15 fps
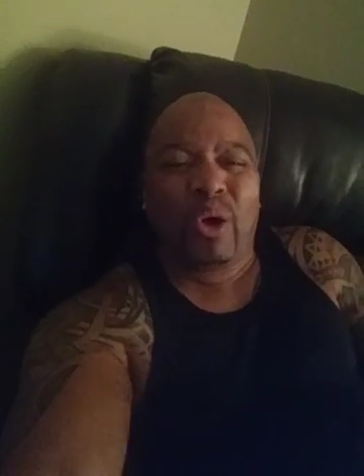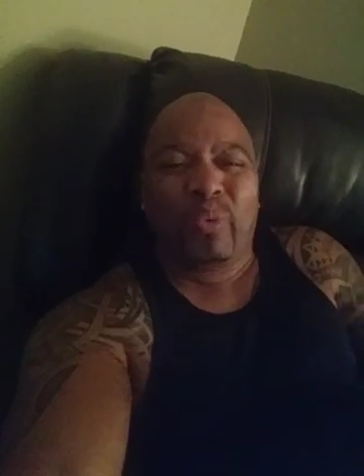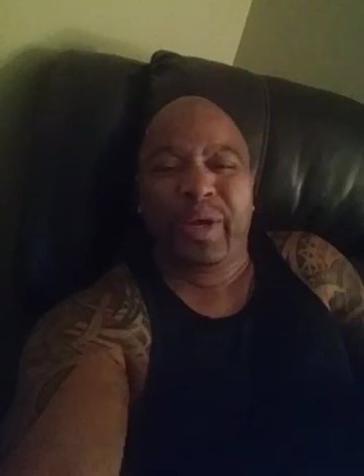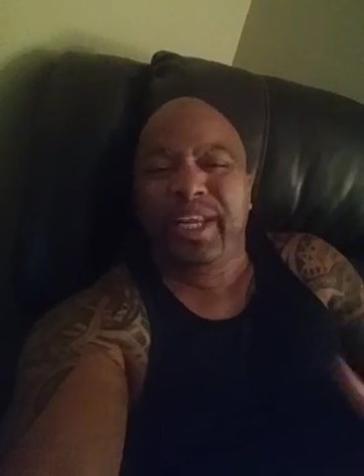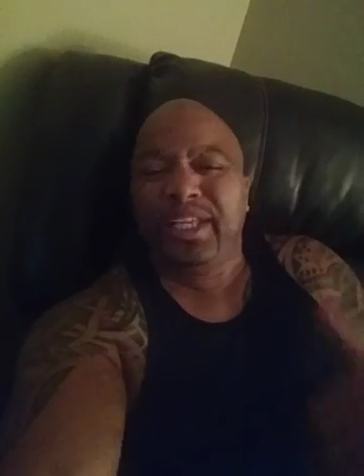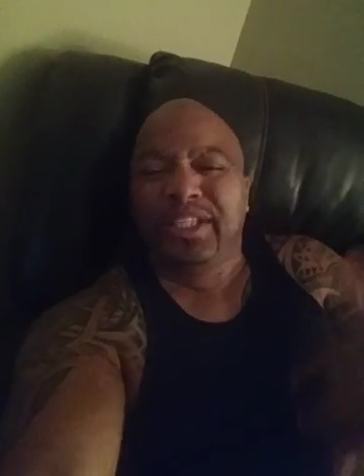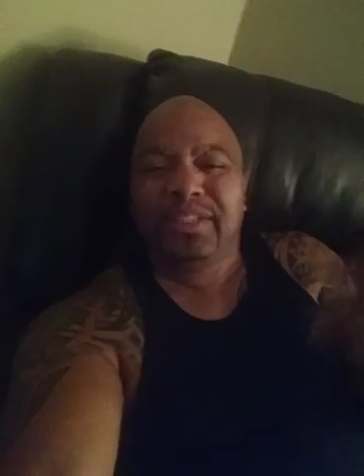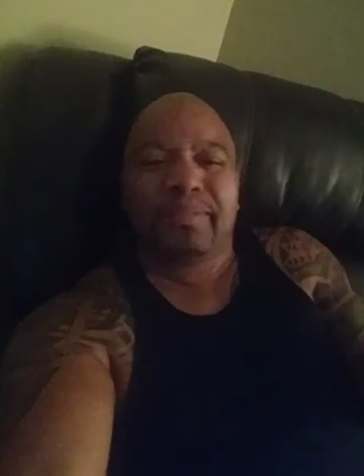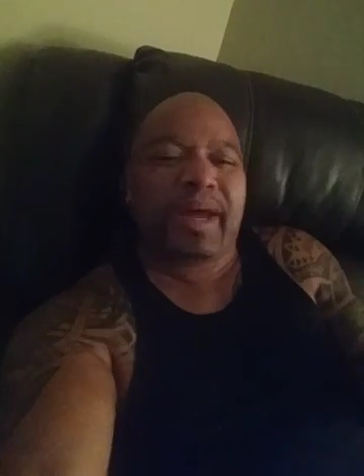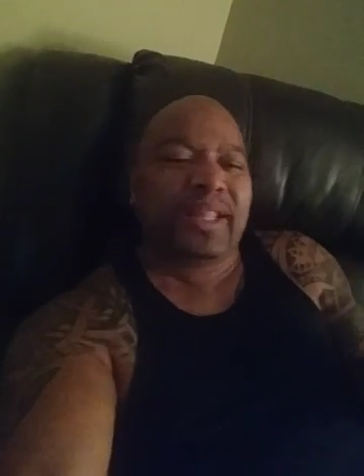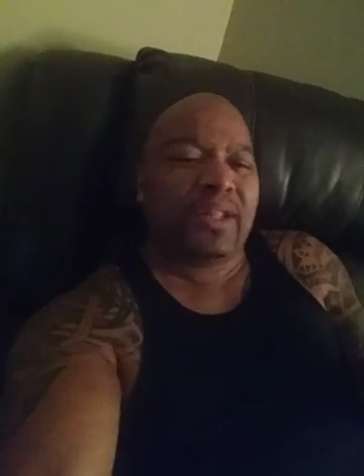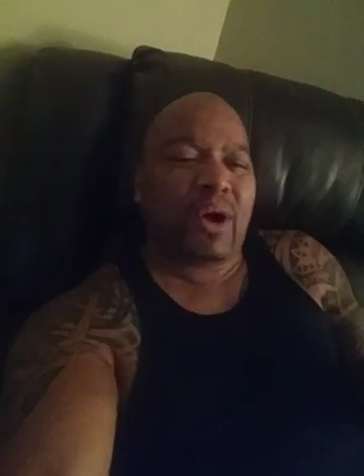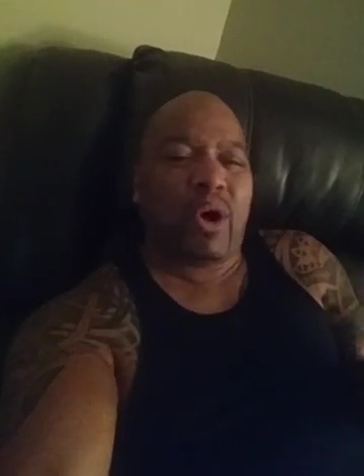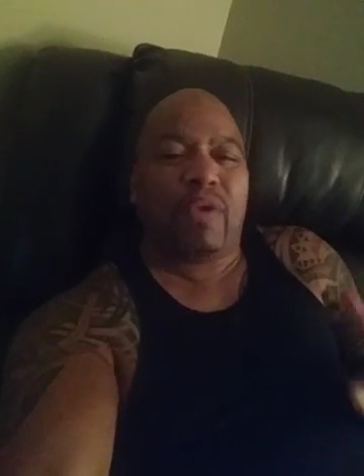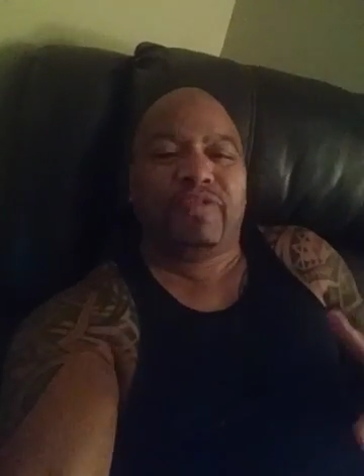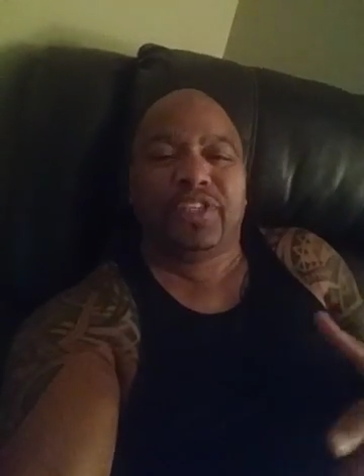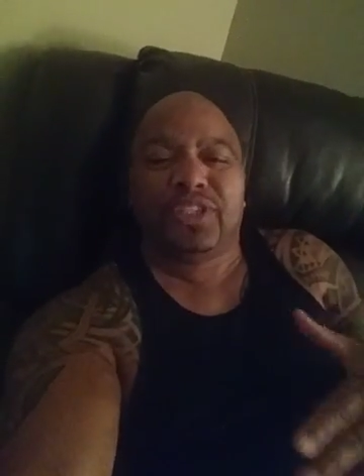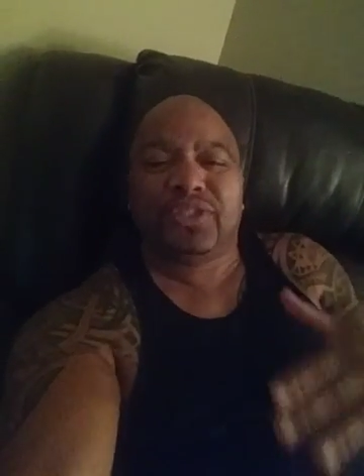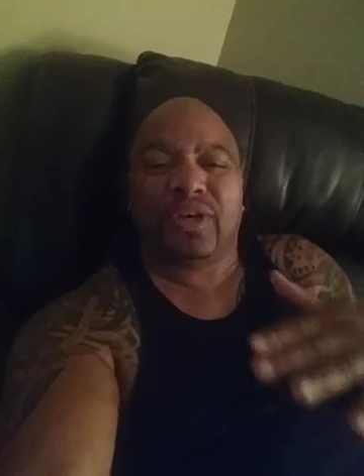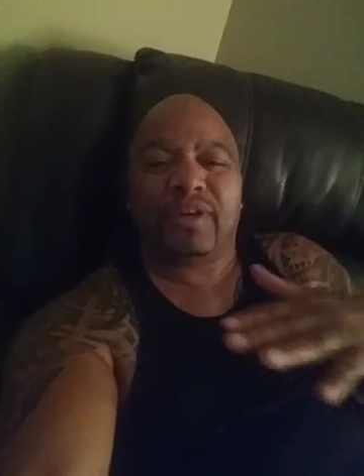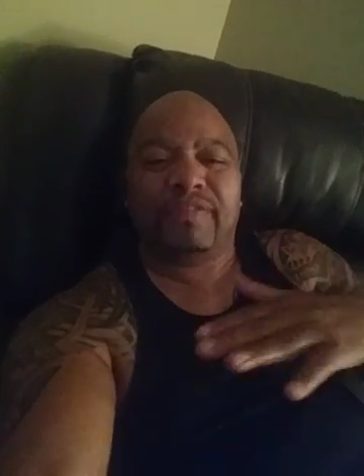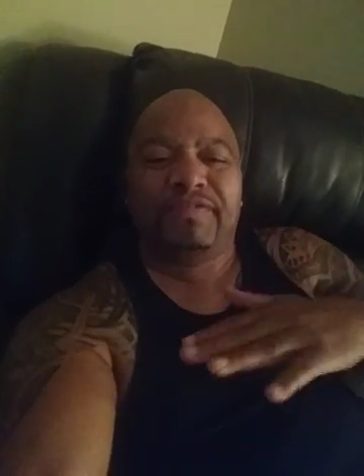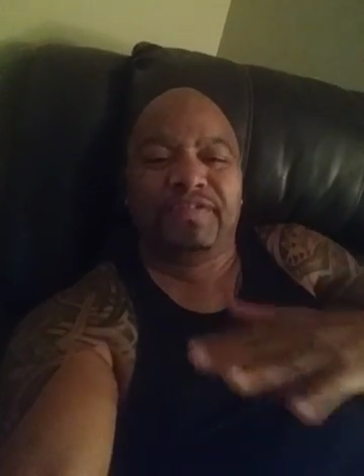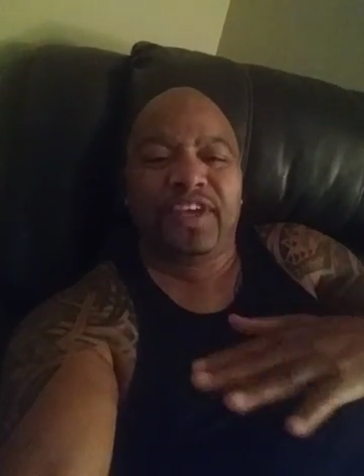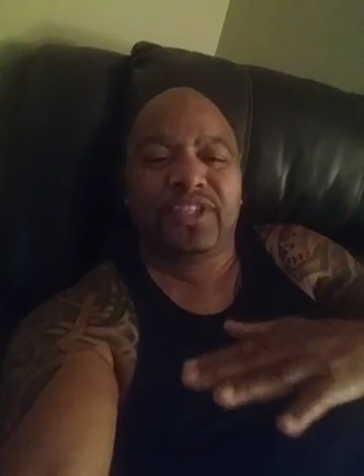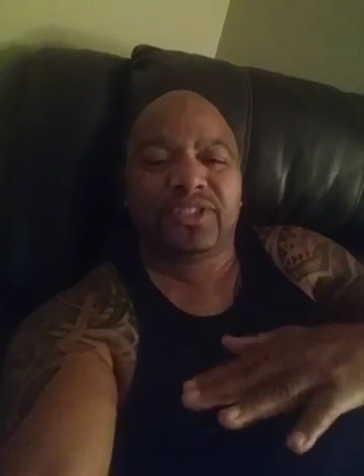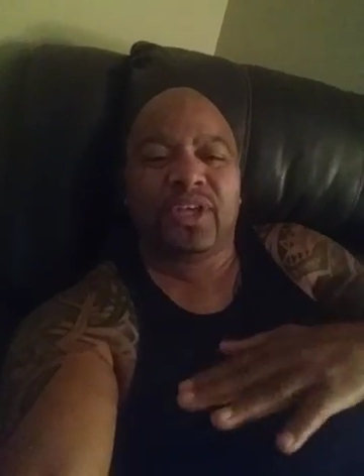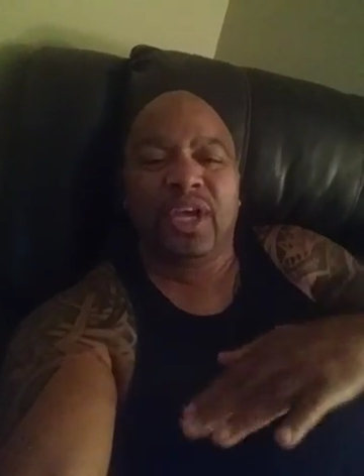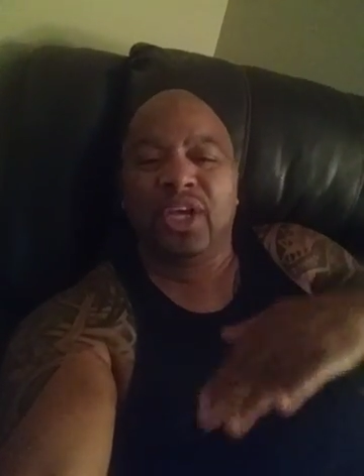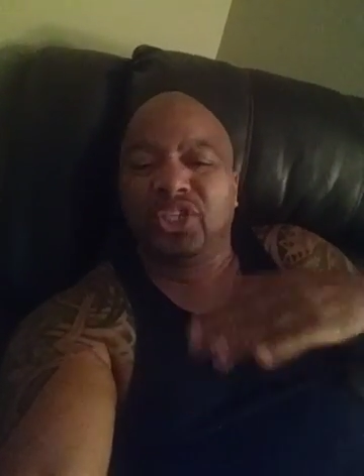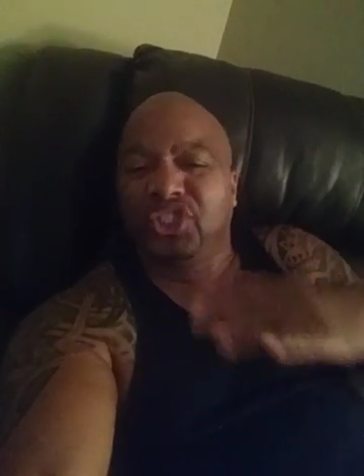We need somebody in the office that's going to fix